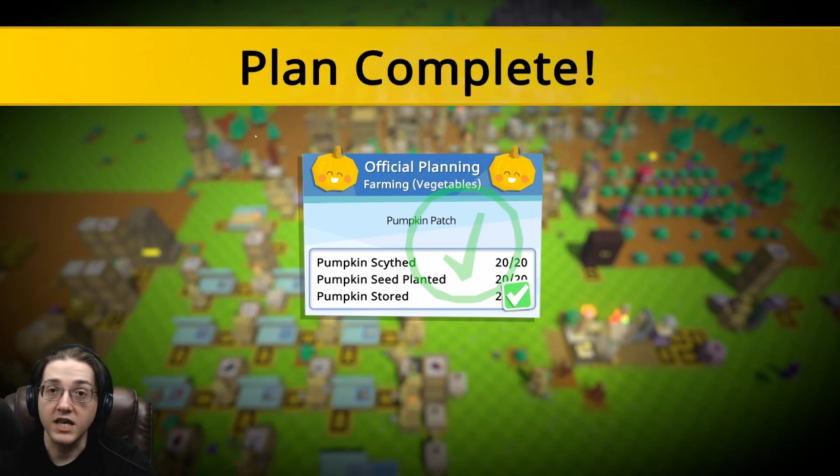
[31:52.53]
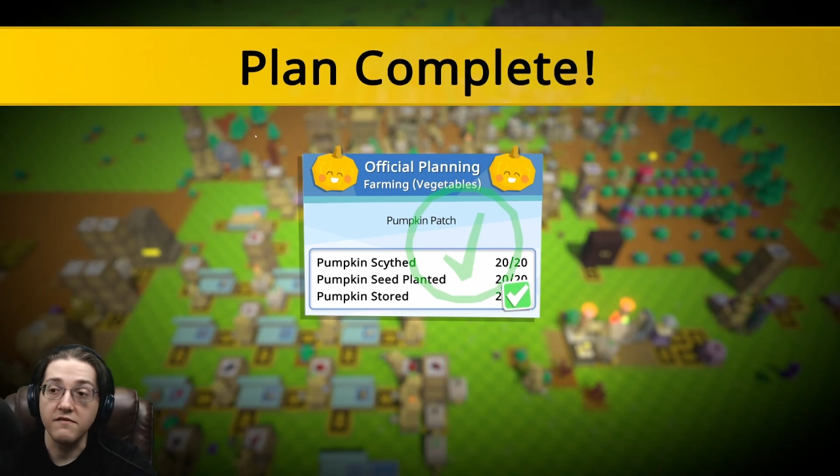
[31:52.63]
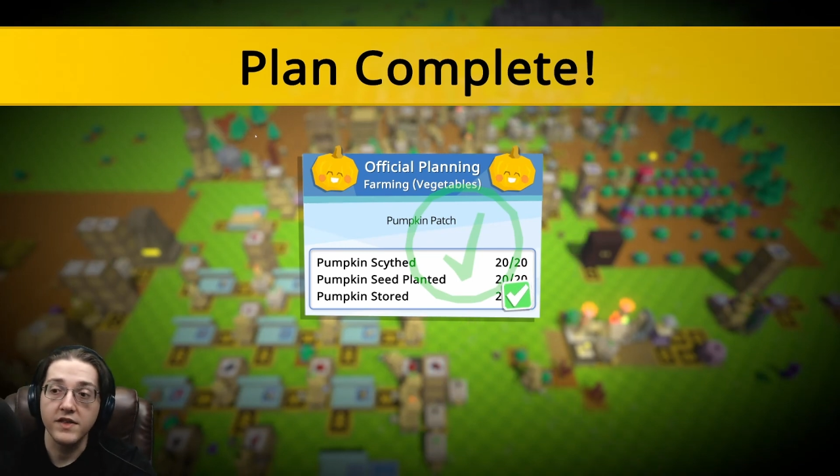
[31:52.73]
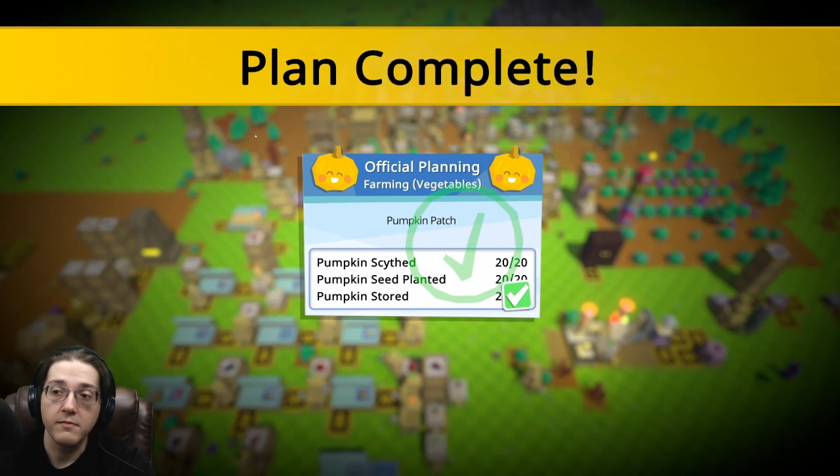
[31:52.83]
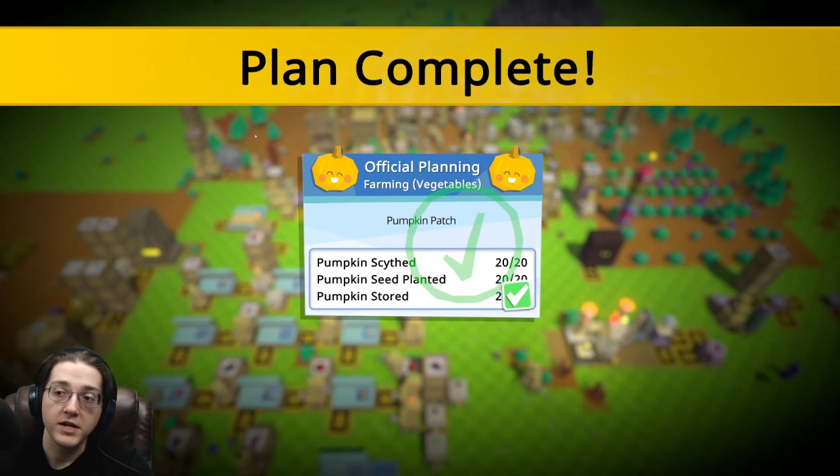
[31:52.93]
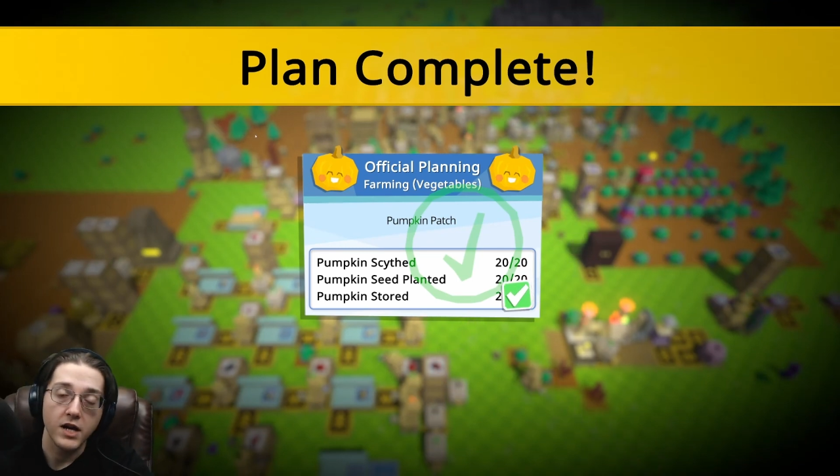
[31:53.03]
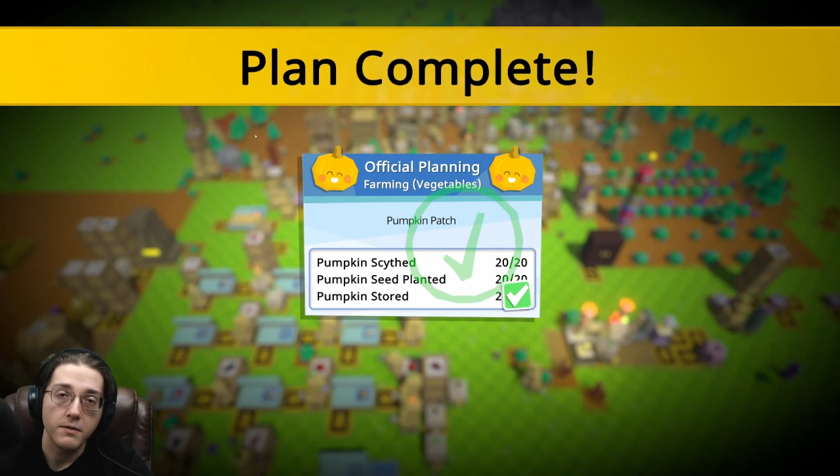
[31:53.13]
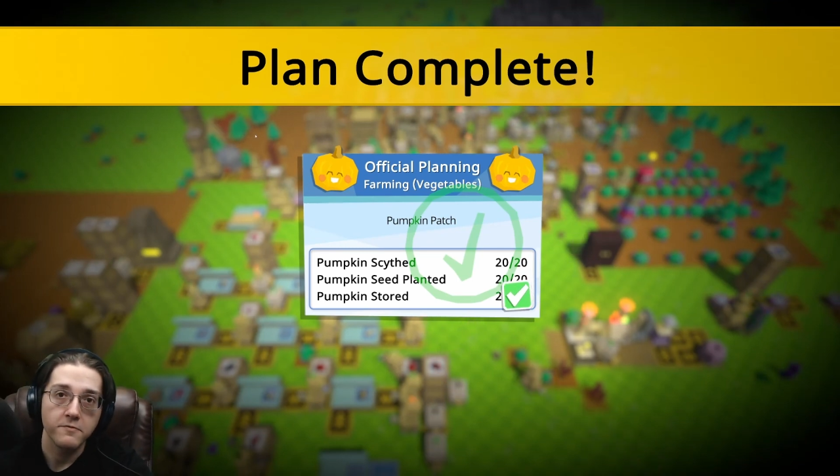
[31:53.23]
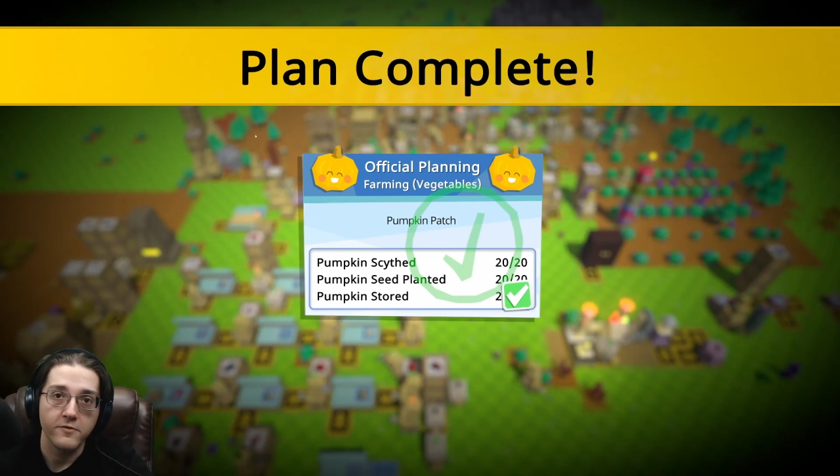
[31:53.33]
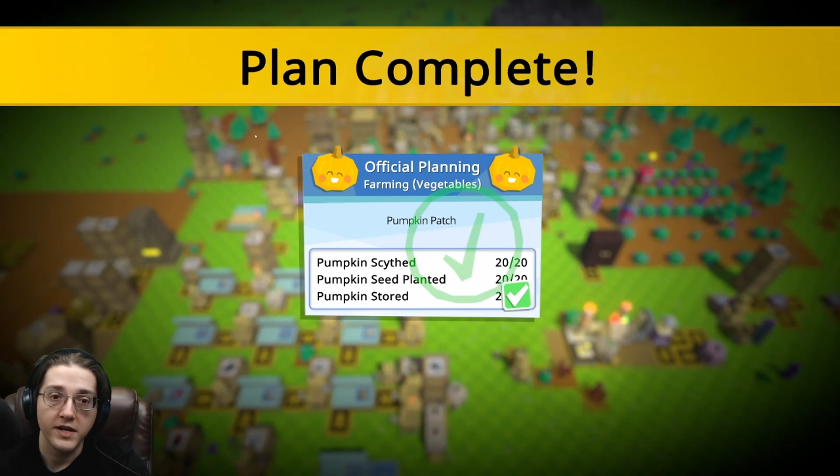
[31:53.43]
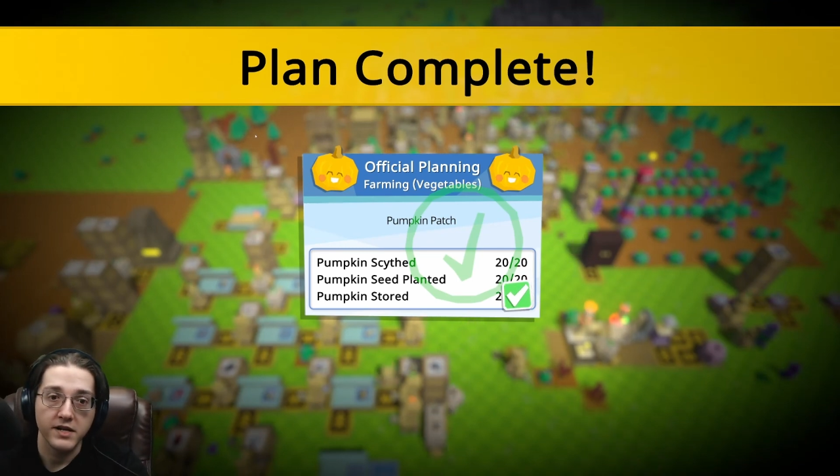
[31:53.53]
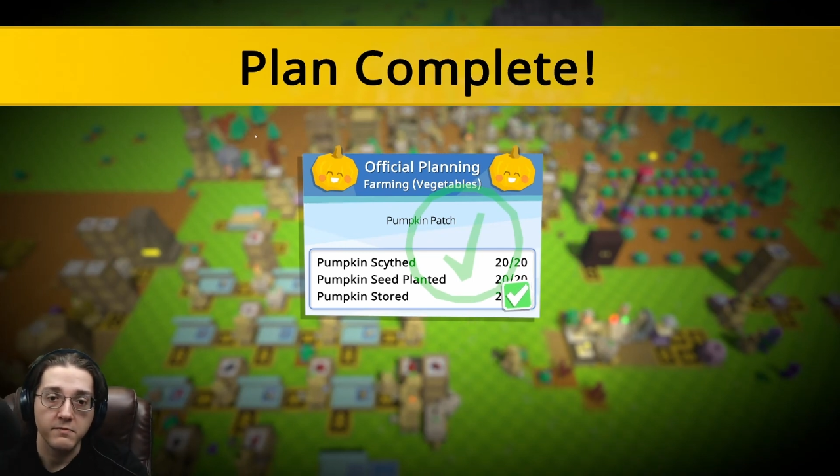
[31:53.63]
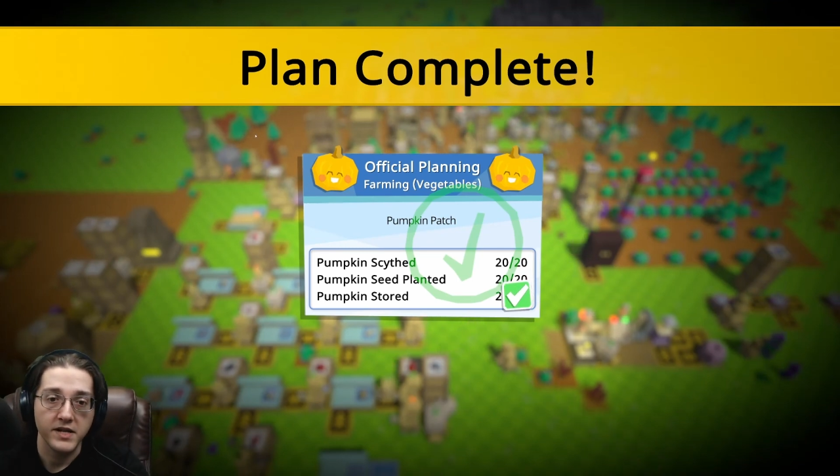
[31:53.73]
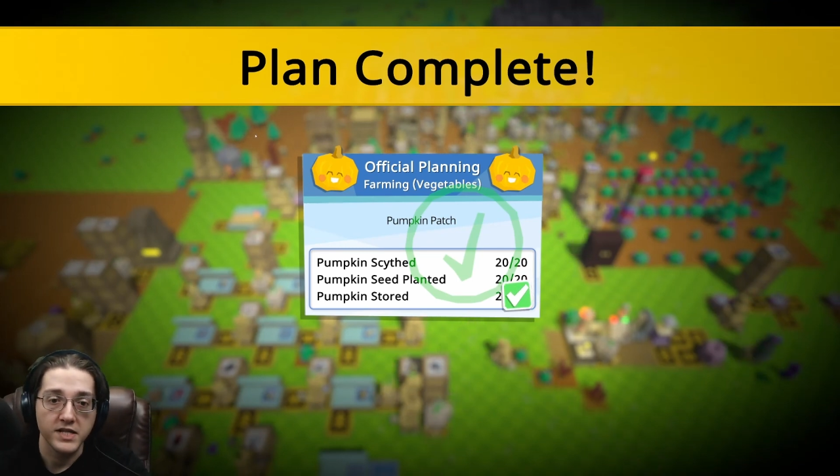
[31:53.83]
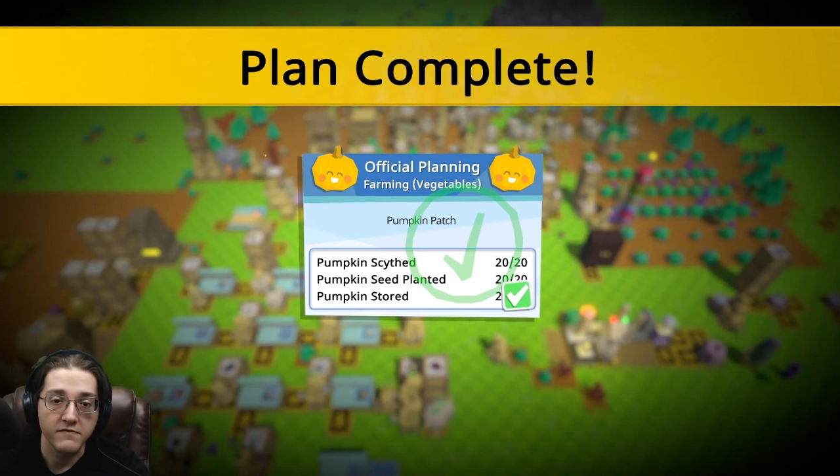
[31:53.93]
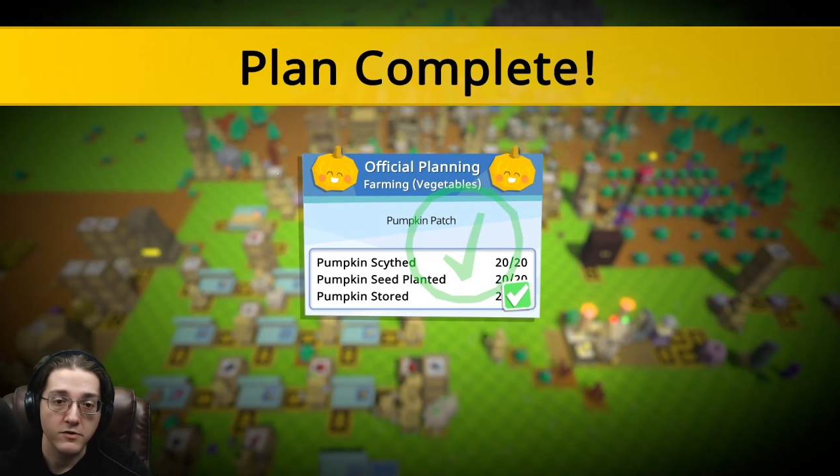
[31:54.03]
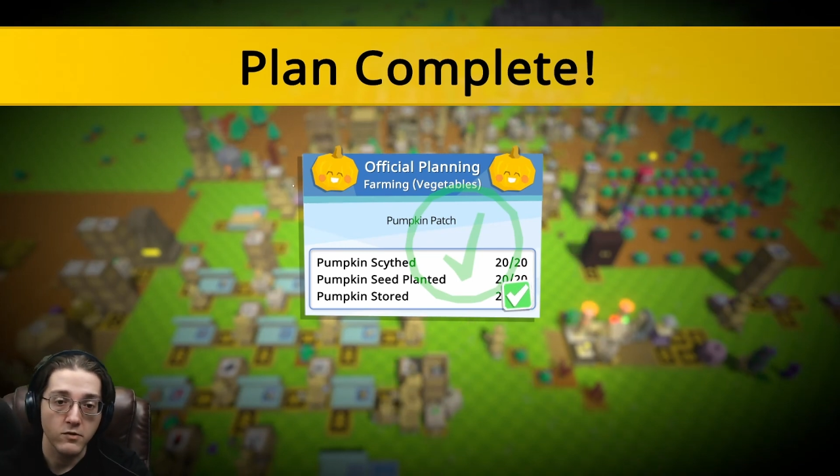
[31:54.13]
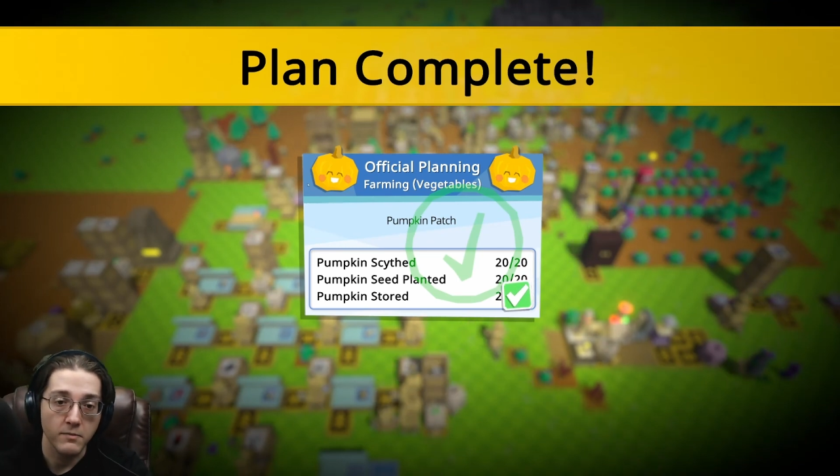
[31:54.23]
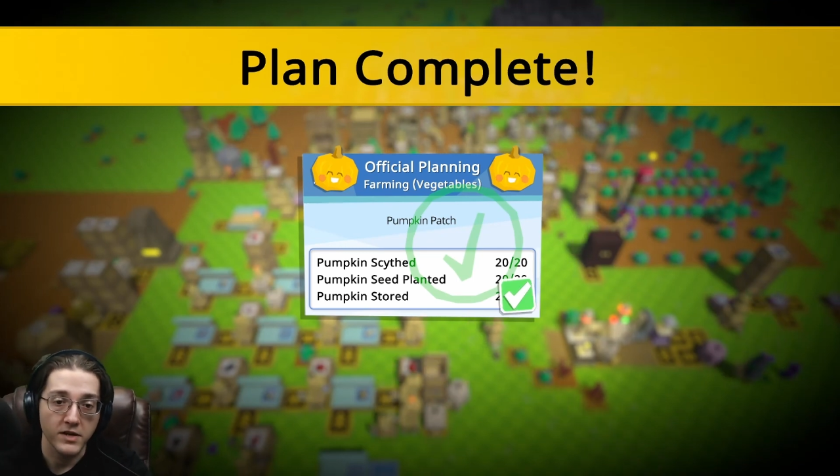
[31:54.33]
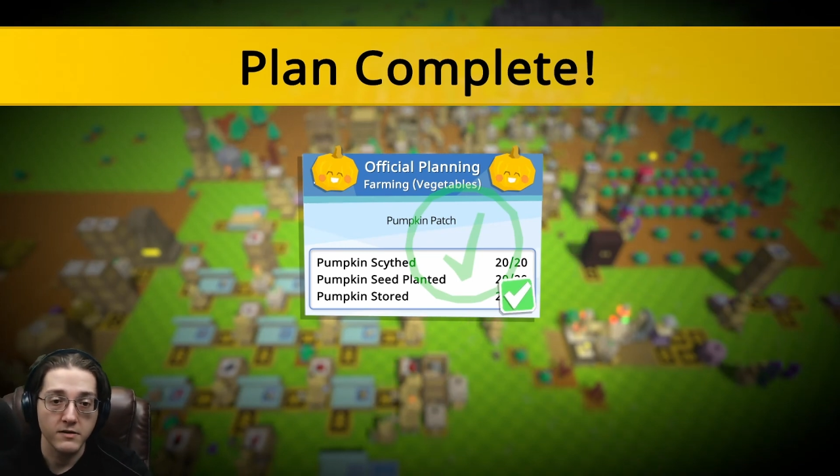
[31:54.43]
give them an upgraded piece of
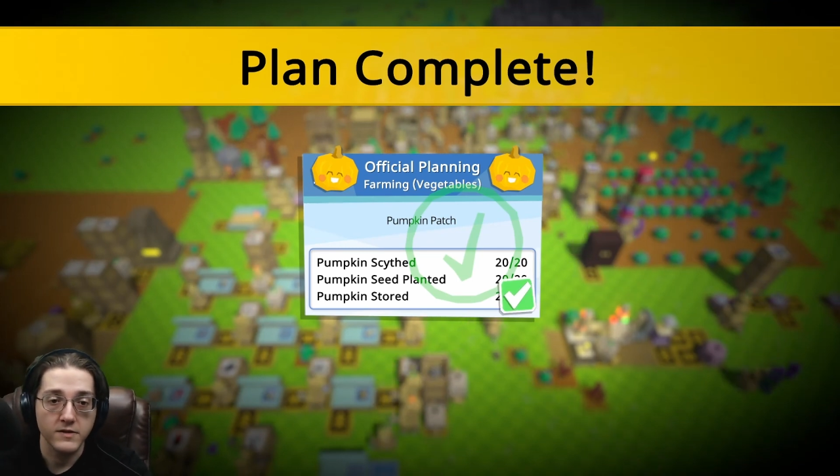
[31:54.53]
equipment.